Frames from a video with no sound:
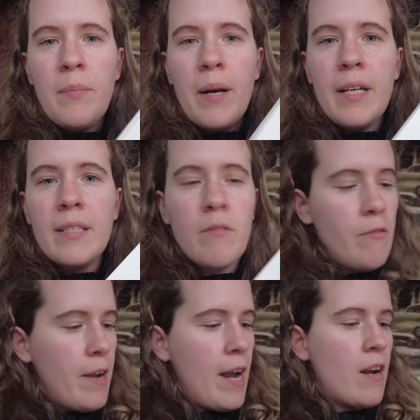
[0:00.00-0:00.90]
but it's
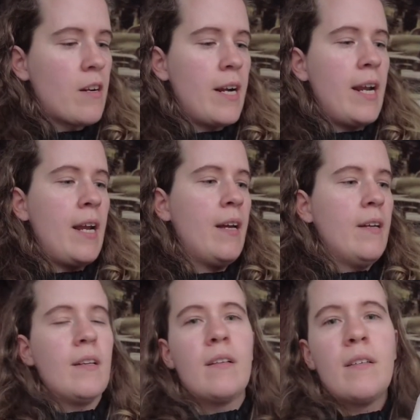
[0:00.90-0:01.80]
very,
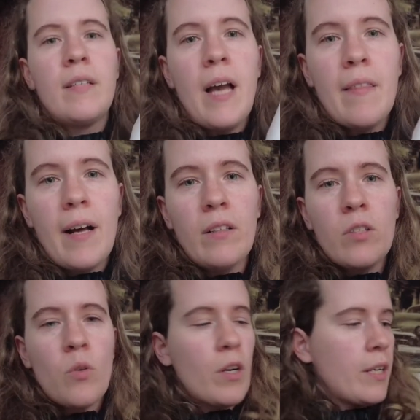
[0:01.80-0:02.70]
yeah, that
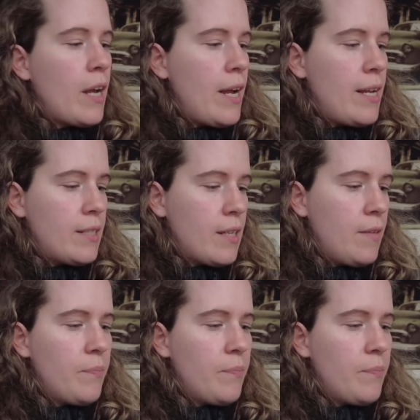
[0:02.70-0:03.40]
looks organized.